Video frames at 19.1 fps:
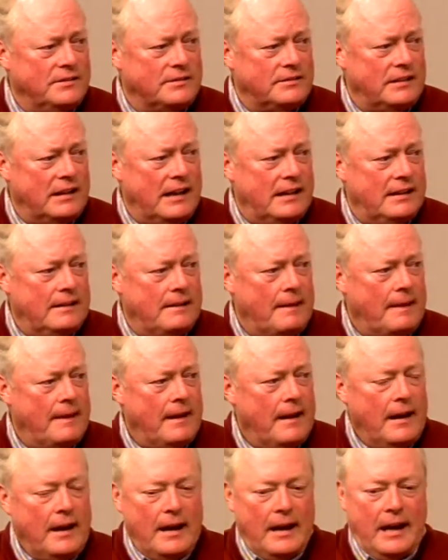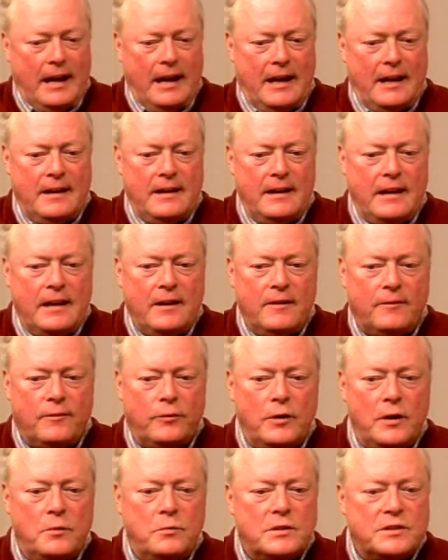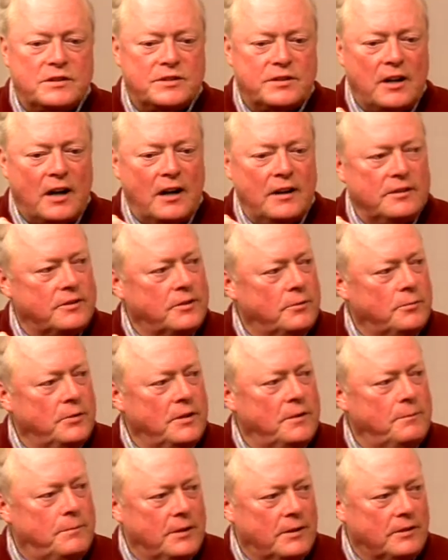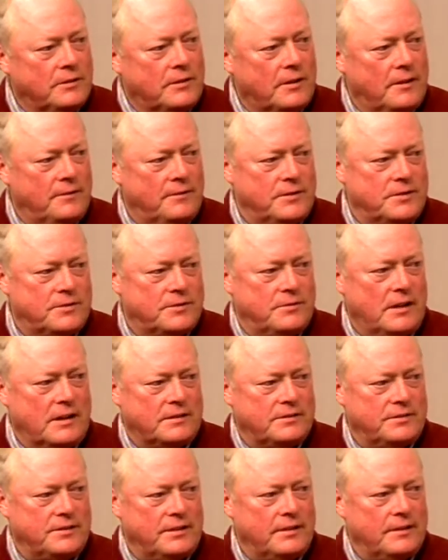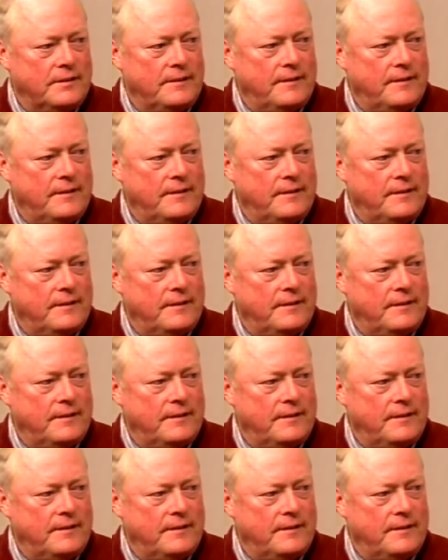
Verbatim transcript: debt. Oh, yeah. And oh, yeah. if we would start to rebuild our infrastructure,